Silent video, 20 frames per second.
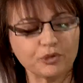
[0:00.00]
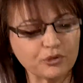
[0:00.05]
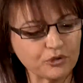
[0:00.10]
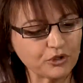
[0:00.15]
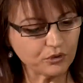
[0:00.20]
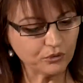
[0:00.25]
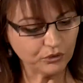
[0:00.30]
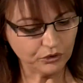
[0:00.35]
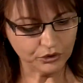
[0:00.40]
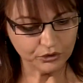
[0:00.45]

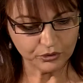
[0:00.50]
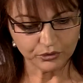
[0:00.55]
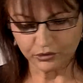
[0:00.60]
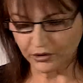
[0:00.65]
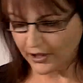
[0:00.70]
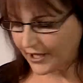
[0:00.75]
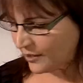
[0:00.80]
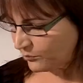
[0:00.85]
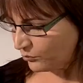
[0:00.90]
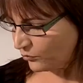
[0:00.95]

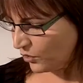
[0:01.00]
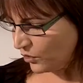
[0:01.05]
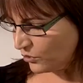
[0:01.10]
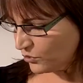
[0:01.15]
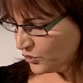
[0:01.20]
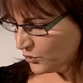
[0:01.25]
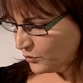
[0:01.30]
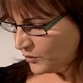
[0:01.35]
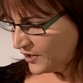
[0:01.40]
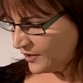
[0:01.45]
prosciutto
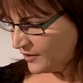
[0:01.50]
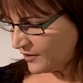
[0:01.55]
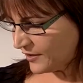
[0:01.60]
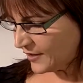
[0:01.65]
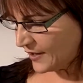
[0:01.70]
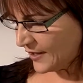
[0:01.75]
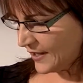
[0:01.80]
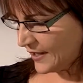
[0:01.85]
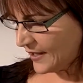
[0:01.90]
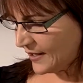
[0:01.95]
rolls with
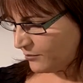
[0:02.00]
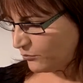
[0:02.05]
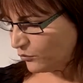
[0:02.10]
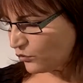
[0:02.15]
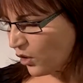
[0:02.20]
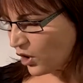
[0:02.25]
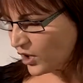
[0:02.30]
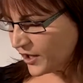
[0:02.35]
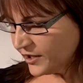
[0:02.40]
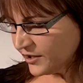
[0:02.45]

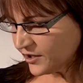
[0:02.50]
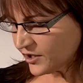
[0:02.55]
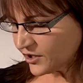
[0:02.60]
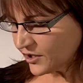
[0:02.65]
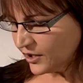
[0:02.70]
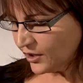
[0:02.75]
rocket.